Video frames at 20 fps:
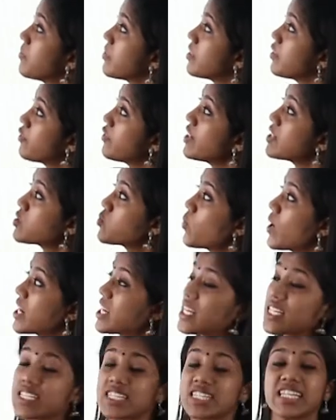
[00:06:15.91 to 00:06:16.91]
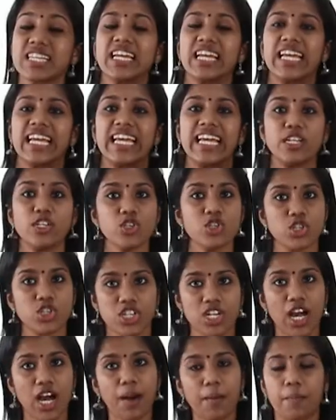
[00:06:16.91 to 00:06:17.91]
the first one is
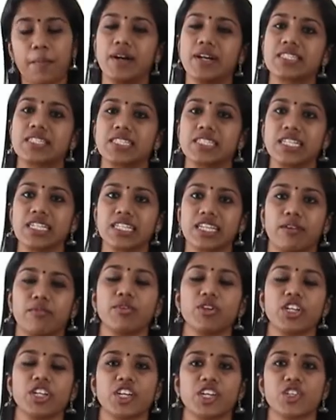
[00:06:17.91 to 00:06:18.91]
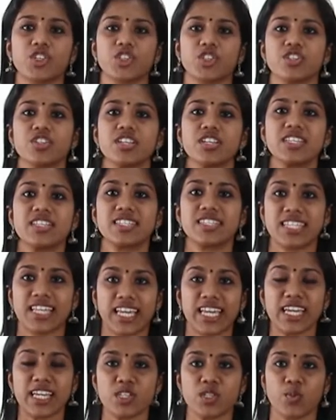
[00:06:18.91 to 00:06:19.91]
intrapersonal communication.
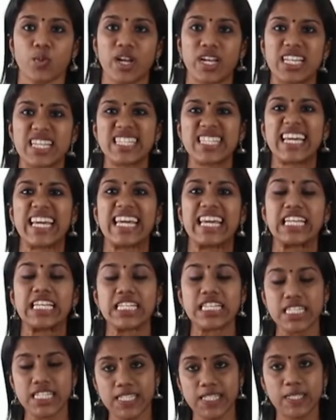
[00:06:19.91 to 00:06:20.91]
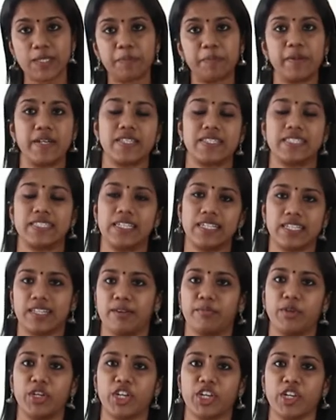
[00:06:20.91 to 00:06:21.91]
Second one is interpersonal
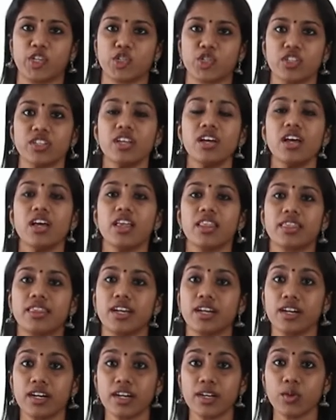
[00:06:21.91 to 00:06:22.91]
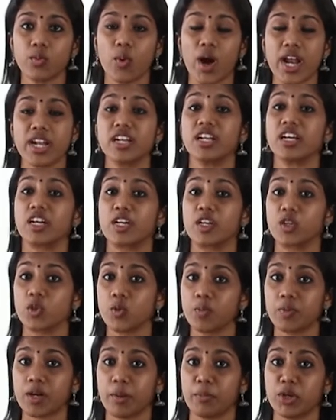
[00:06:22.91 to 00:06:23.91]
communication. Third one,
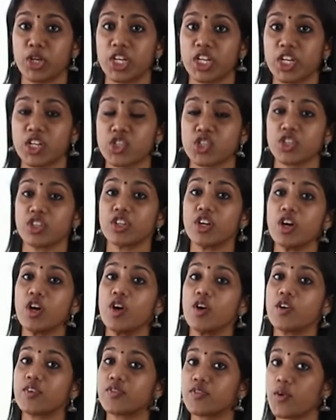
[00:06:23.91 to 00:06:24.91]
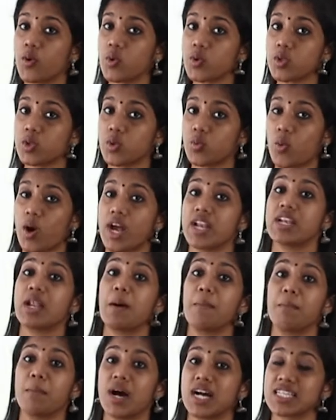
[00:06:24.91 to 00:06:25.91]
group communication. Fourth
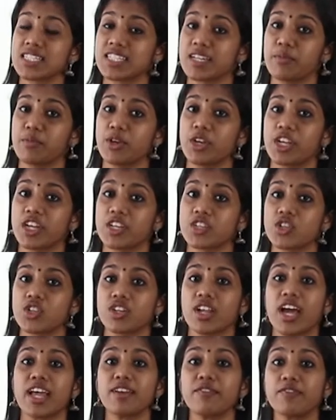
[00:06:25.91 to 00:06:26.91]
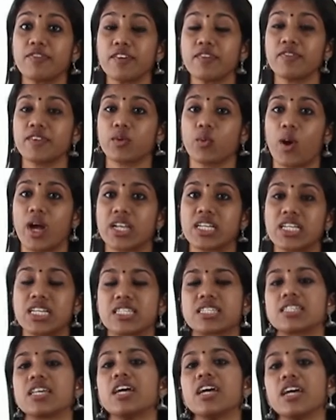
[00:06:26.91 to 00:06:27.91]
one, mass communication. And fifth one
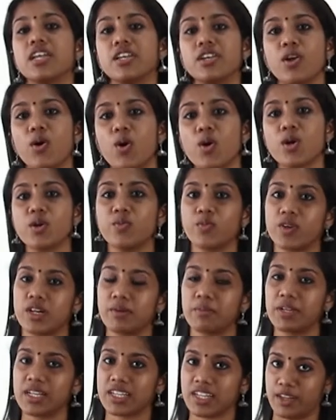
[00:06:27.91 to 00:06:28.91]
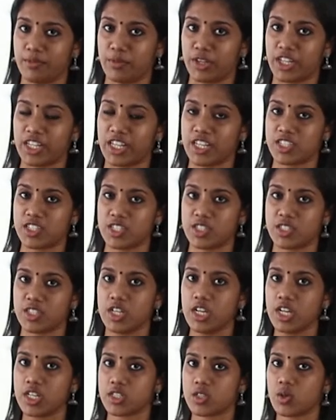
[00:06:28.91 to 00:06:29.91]
is non-verbal communications.
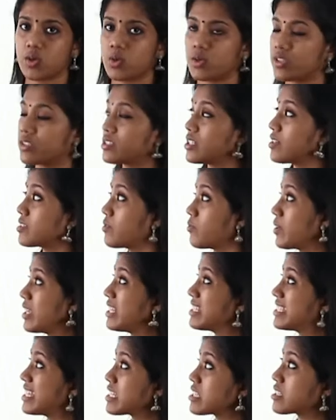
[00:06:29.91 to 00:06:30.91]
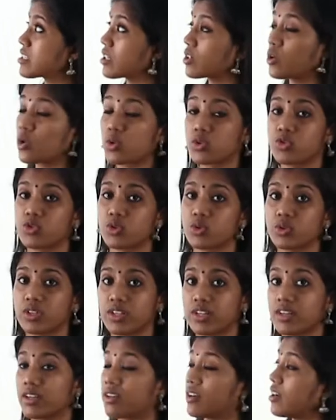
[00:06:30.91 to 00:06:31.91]
So we'll just go through
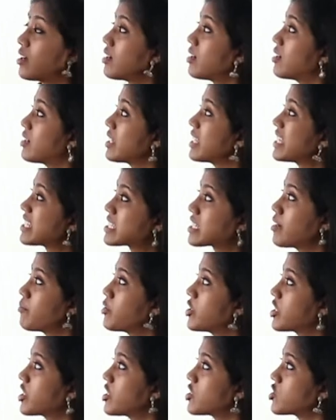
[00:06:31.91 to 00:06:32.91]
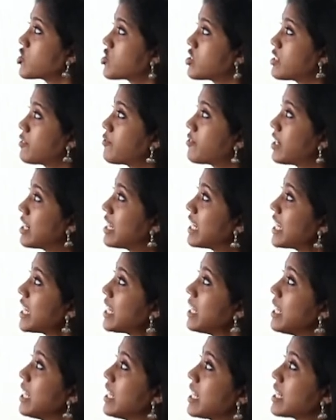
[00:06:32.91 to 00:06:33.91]
the uh, each communications
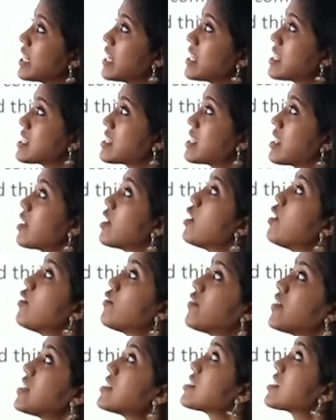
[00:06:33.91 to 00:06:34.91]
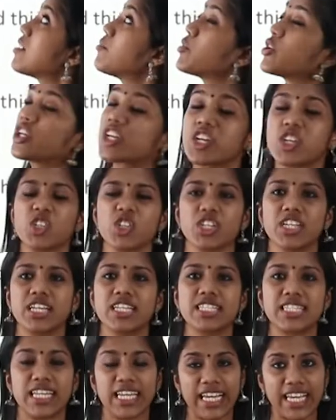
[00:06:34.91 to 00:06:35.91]
differently. That is the first communication
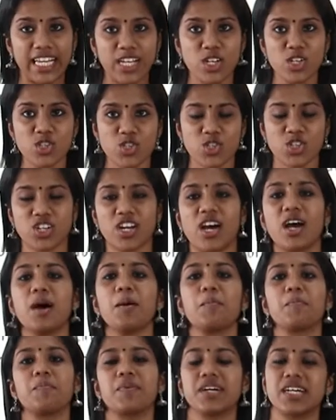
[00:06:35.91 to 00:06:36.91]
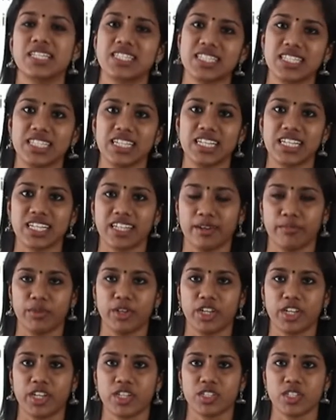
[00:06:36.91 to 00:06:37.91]
is intrapersonal
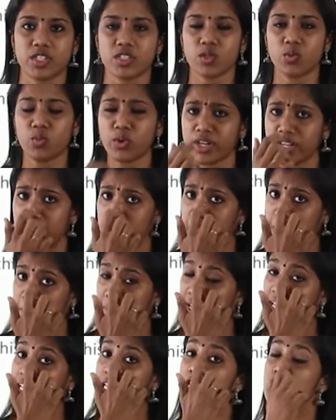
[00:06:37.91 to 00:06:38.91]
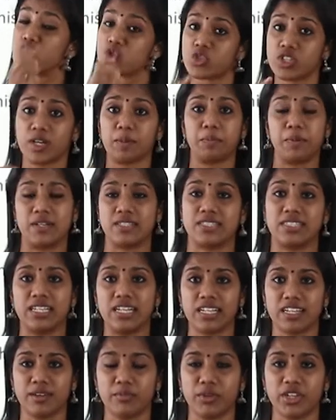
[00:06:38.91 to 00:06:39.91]
communications. What do you mean by
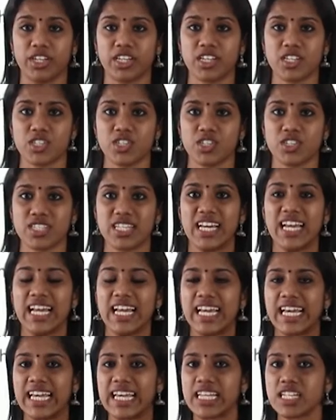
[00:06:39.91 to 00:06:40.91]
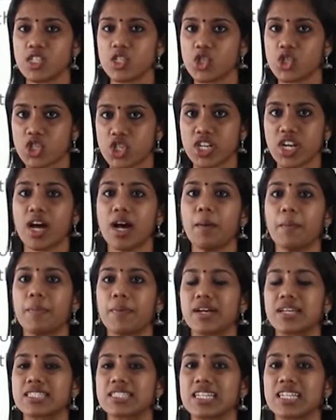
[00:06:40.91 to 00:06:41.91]
intrapersonal communications?
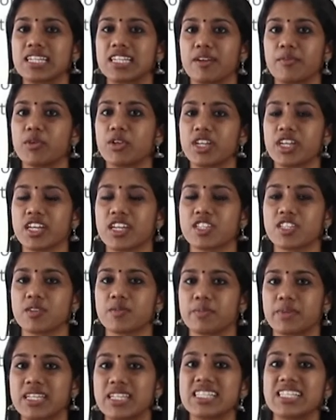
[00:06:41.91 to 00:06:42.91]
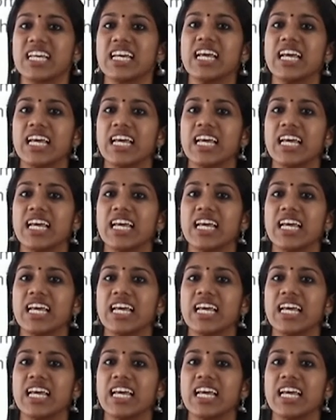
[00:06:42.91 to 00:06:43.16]
Intrapersonal communication means